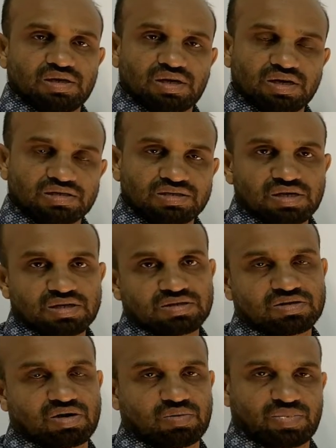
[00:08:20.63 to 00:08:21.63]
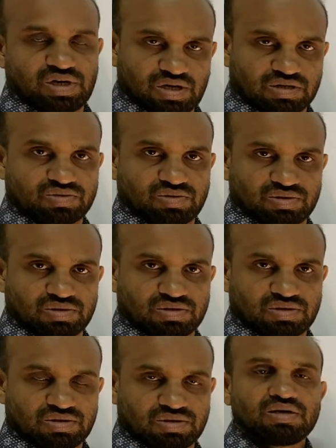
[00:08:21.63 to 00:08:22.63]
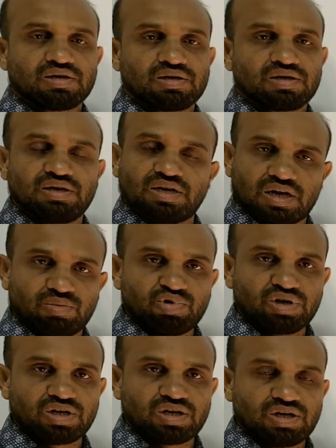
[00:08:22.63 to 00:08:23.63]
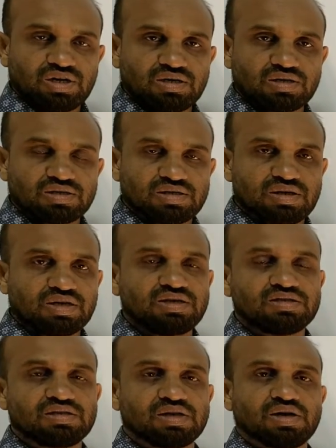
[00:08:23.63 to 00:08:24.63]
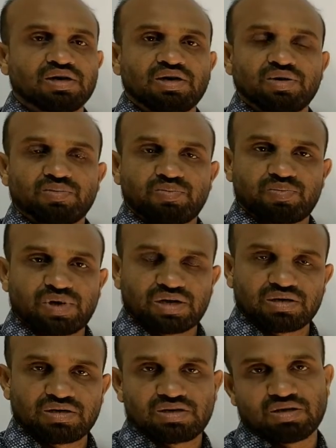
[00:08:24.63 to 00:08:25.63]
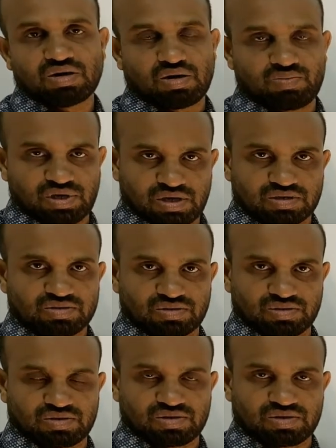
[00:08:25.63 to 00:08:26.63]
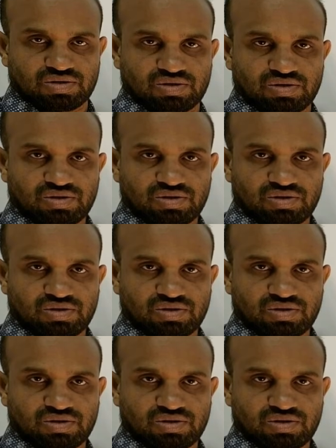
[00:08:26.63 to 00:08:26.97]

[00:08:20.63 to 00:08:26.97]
excess of electrons. In ammonia there is a plenty of electrons.